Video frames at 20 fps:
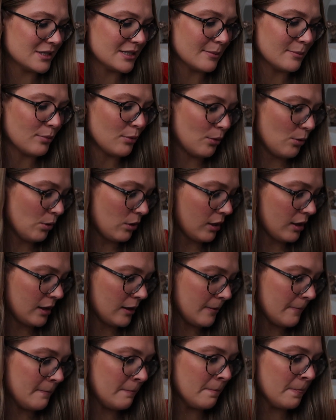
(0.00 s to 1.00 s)
simple
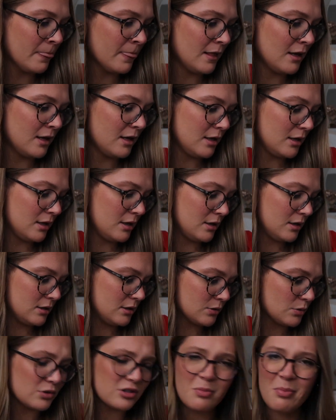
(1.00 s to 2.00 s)

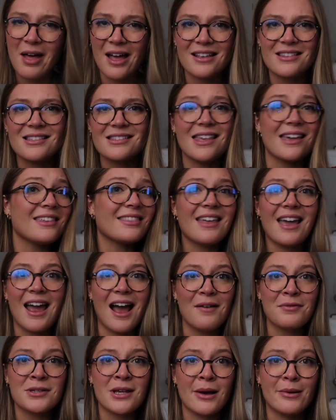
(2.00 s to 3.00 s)
school supplies, because they
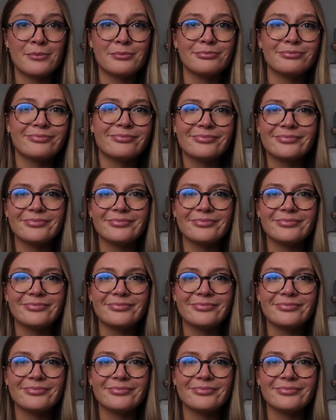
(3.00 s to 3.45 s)
have some.